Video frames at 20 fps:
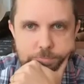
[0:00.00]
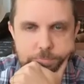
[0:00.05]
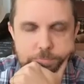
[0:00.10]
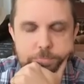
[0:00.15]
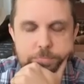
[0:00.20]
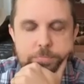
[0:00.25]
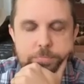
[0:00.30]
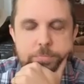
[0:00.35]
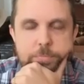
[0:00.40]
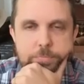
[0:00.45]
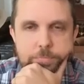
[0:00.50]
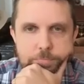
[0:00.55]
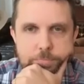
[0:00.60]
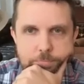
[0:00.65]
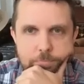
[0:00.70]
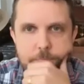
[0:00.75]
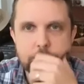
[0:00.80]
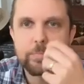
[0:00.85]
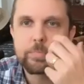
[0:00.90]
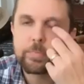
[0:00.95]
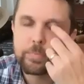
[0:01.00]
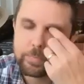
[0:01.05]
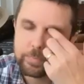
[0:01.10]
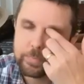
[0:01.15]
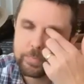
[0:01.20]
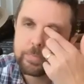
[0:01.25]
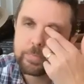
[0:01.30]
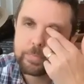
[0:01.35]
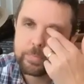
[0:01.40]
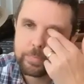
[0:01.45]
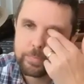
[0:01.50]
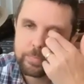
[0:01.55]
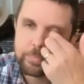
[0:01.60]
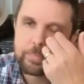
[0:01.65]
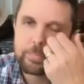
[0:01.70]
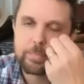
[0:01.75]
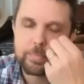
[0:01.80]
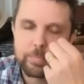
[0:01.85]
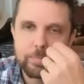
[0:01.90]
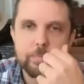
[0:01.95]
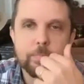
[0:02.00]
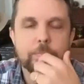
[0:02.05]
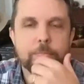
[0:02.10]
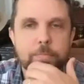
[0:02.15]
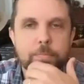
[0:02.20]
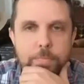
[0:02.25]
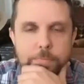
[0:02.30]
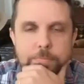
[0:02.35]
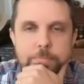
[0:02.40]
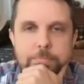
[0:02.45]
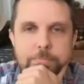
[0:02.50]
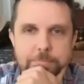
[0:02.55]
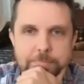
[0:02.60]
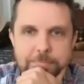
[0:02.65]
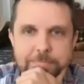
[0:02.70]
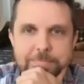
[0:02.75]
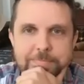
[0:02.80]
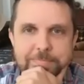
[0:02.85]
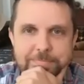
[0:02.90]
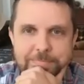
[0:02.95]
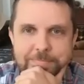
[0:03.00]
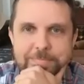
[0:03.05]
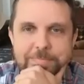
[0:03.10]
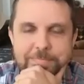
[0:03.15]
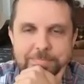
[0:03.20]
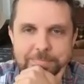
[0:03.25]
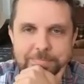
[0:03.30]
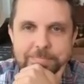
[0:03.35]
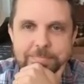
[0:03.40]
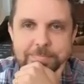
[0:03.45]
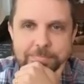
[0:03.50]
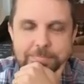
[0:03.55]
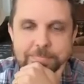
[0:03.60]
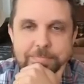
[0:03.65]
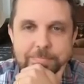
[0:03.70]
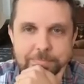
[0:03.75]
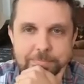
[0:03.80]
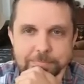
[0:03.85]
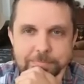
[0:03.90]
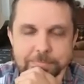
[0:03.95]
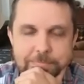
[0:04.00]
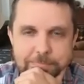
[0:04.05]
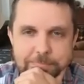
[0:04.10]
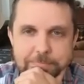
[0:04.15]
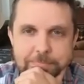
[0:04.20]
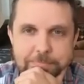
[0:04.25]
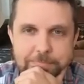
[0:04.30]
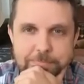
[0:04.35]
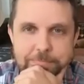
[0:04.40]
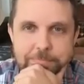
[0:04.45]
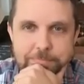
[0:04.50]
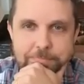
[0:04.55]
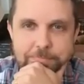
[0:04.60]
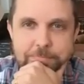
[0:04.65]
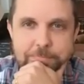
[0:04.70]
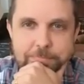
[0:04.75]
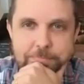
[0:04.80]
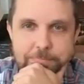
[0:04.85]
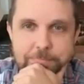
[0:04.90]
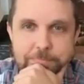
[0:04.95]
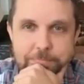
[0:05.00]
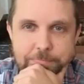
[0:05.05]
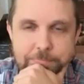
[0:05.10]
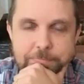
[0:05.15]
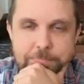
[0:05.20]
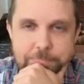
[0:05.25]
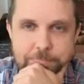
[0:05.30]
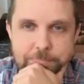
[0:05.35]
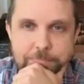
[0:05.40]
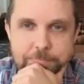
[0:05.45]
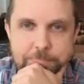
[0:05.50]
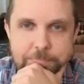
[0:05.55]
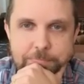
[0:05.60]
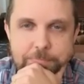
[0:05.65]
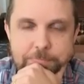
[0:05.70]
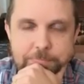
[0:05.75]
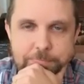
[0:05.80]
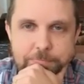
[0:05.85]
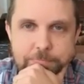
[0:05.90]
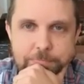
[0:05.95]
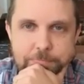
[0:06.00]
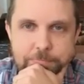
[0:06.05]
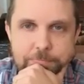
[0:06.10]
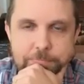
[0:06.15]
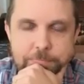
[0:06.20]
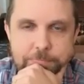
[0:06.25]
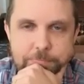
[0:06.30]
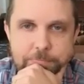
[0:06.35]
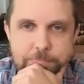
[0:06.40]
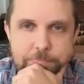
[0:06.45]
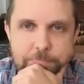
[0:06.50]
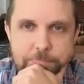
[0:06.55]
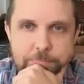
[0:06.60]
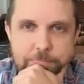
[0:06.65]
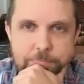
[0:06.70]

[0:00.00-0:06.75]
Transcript: (silent)